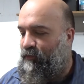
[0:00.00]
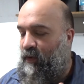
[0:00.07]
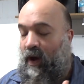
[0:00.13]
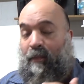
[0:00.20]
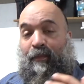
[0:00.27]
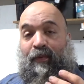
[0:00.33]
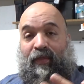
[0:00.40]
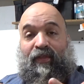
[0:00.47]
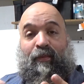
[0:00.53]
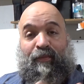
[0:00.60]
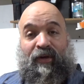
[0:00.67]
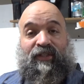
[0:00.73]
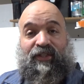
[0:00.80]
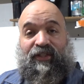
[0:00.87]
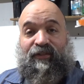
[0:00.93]
the
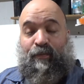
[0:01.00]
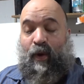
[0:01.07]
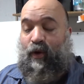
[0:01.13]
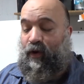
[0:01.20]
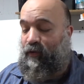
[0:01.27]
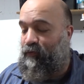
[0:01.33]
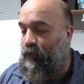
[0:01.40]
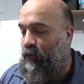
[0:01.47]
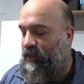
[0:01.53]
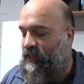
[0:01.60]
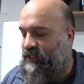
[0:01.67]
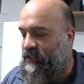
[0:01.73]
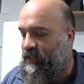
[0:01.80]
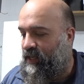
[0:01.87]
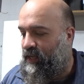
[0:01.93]
brushless motor for
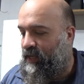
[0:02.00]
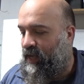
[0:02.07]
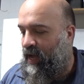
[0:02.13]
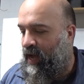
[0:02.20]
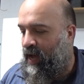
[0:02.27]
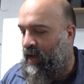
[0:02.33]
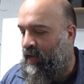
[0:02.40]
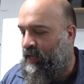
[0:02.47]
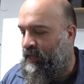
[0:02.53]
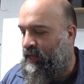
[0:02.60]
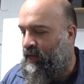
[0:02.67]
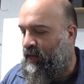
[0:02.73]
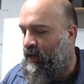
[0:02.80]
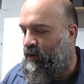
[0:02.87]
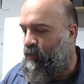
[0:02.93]
this thing, I
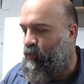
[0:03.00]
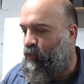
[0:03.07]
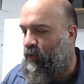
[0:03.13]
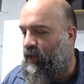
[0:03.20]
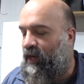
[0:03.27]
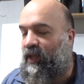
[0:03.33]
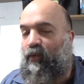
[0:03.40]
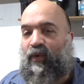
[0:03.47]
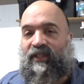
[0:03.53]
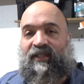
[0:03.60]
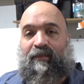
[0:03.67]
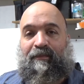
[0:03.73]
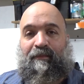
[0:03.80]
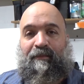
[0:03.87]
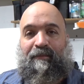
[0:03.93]
really
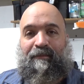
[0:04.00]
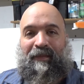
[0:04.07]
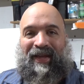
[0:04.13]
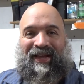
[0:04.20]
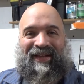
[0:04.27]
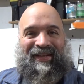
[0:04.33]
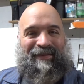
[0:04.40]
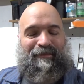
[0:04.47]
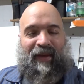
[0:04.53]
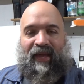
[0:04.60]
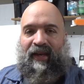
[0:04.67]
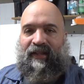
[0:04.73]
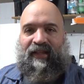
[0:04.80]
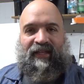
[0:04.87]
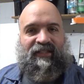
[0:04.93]
wasn't
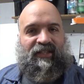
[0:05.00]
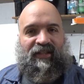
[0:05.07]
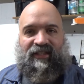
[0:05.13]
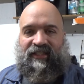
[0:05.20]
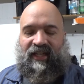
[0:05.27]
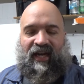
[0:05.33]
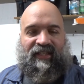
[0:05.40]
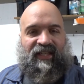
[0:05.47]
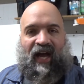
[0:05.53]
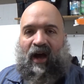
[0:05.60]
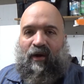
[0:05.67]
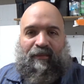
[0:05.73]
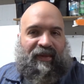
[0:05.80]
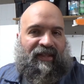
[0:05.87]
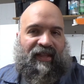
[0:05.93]
paying attention to the size.
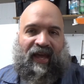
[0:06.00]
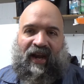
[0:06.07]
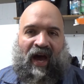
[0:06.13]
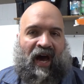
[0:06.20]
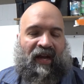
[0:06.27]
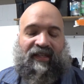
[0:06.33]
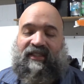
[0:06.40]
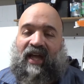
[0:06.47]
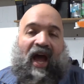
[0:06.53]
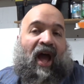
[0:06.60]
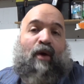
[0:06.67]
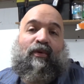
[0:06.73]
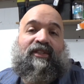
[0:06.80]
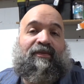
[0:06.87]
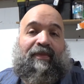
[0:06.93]
I'll be dead honest,
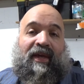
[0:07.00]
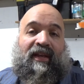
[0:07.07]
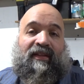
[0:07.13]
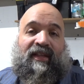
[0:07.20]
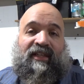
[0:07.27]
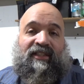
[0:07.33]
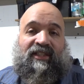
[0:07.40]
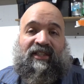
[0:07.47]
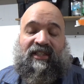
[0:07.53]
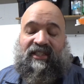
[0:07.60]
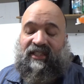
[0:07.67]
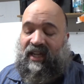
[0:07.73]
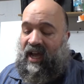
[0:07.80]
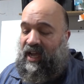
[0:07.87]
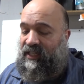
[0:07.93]
I wasn't paying attention to the
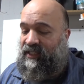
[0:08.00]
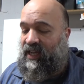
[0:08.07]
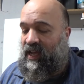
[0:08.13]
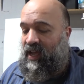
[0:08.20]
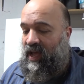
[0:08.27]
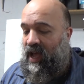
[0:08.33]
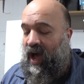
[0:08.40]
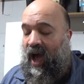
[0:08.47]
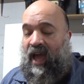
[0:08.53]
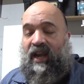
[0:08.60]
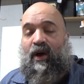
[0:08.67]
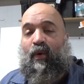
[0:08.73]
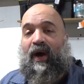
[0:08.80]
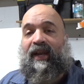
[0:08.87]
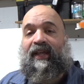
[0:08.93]
size. I
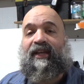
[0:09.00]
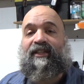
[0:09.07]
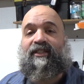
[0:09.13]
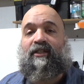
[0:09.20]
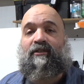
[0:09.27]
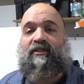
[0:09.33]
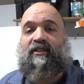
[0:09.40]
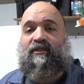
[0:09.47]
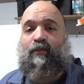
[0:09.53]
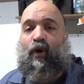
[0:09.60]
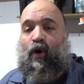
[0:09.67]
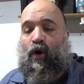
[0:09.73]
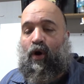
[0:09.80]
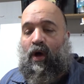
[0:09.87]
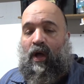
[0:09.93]
know I needed something
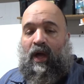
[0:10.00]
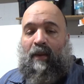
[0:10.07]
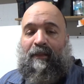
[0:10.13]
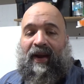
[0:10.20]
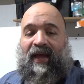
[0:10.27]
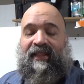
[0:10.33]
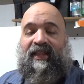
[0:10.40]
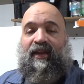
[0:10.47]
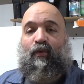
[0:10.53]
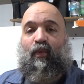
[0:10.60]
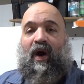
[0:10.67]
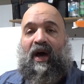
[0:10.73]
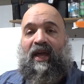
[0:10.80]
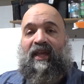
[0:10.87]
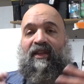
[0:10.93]
small, but I didn't
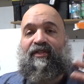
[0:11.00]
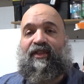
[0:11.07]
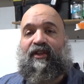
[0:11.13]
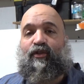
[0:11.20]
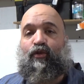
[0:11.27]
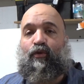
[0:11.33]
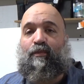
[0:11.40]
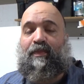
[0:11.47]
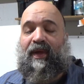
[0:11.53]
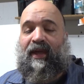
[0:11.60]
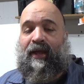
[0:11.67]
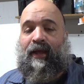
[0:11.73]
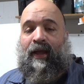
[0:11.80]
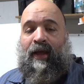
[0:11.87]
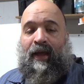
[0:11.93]
want anything too
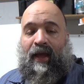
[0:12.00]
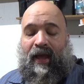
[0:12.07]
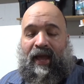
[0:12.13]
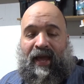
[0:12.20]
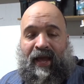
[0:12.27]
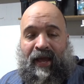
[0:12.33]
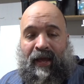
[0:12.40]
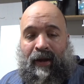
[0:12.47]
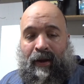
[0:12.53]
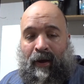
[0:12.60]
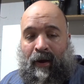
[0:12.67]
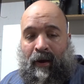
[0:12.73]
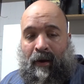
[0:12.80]
big. And